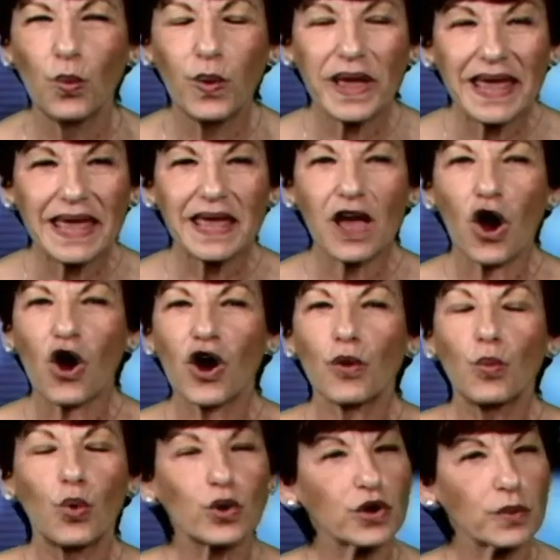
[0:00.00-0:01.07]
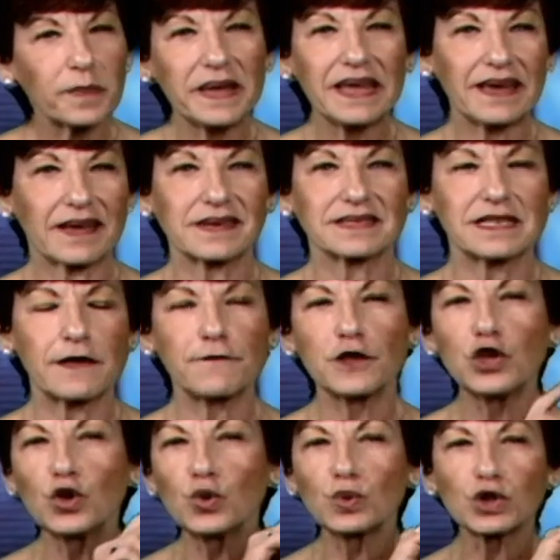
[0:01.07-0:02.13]
We are water beings.
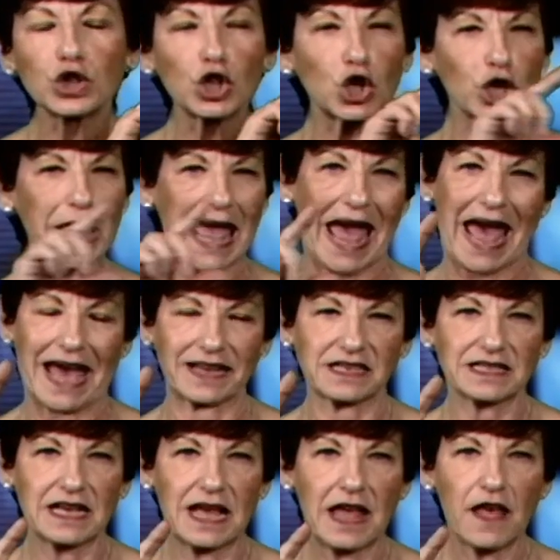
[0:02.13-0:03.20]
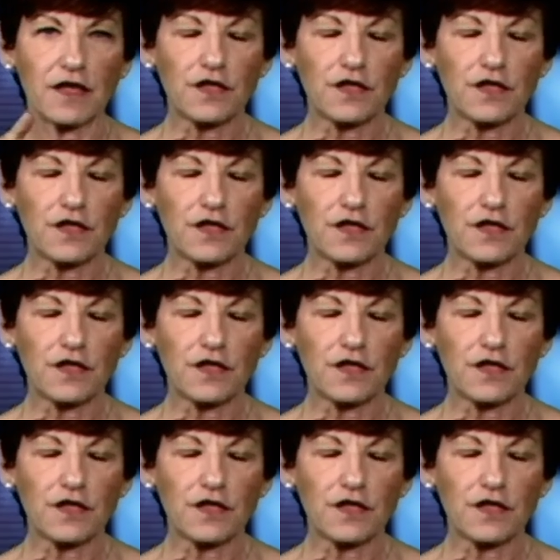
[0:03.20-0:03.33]
If you look at